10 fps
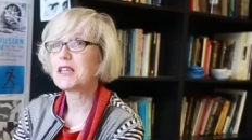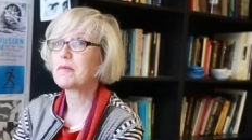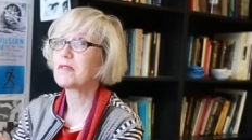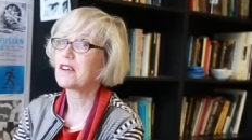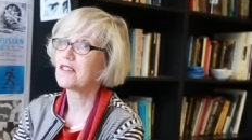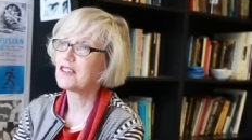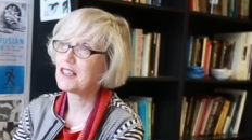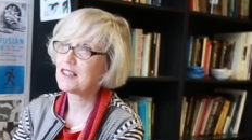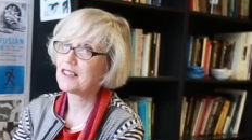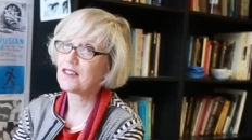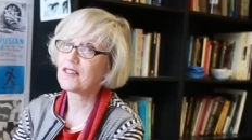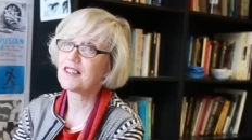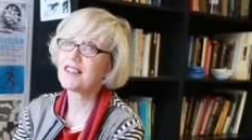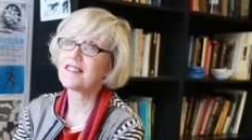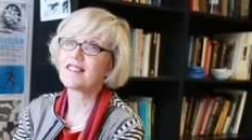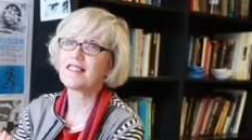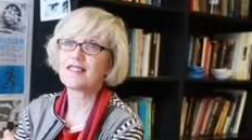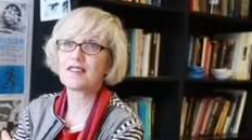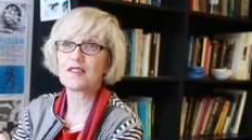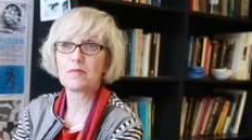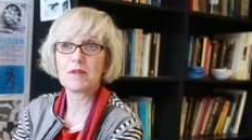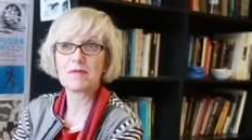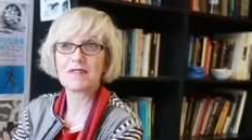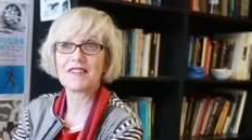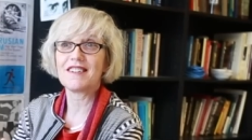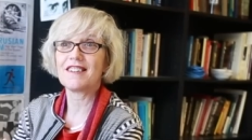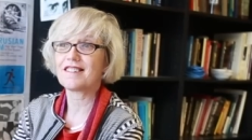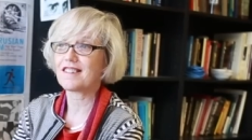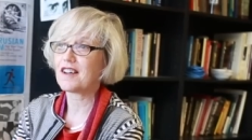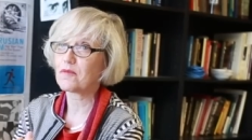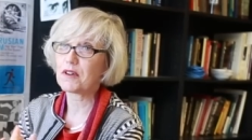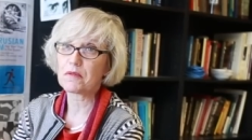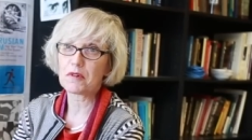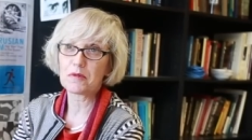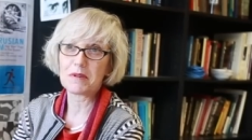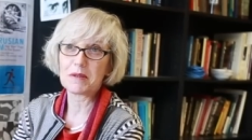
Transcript: being able to articulate your ideas, listen to other people's ideas, not railroad